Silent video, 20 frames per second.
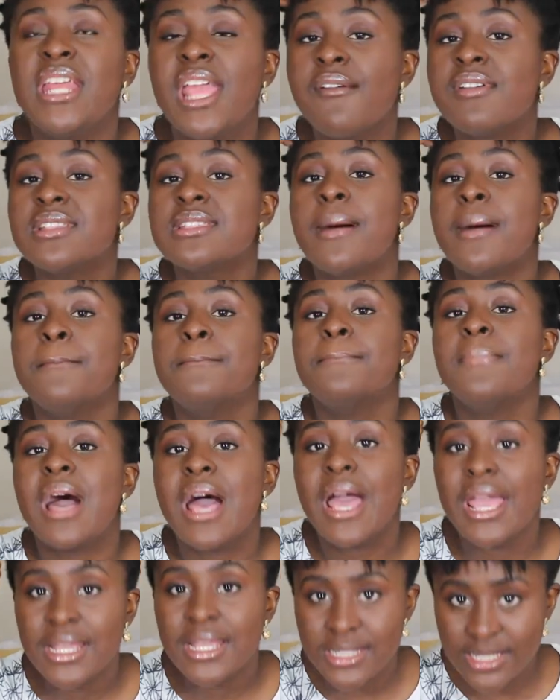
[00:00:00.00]
he gave us a
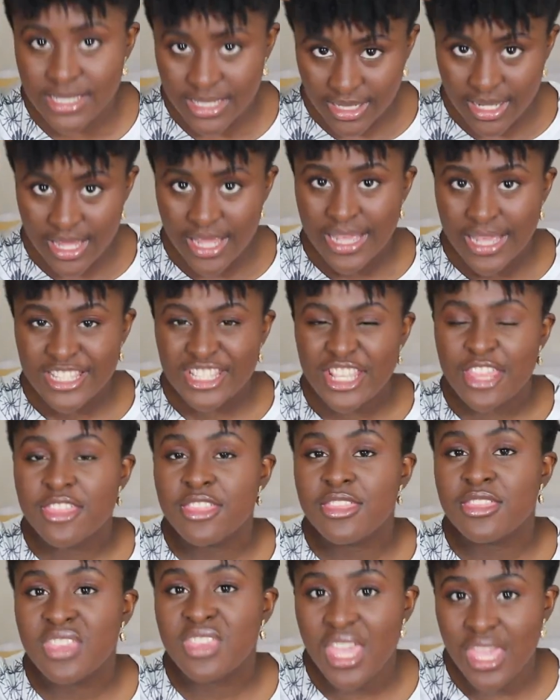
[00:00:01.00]
mind to
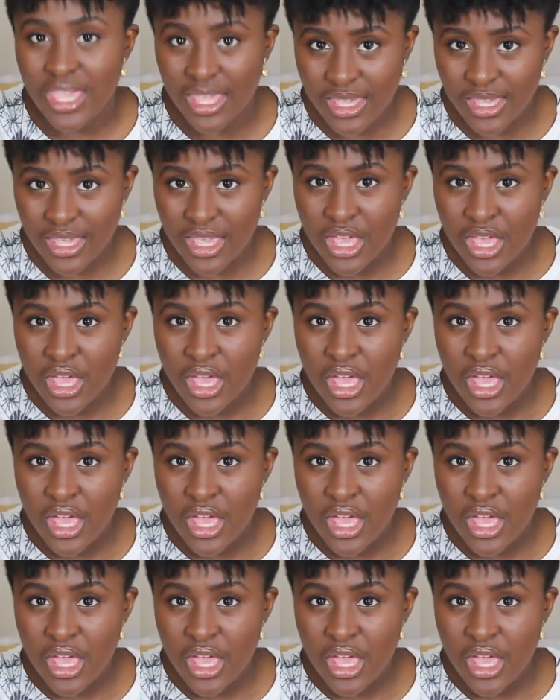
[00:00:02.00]
think.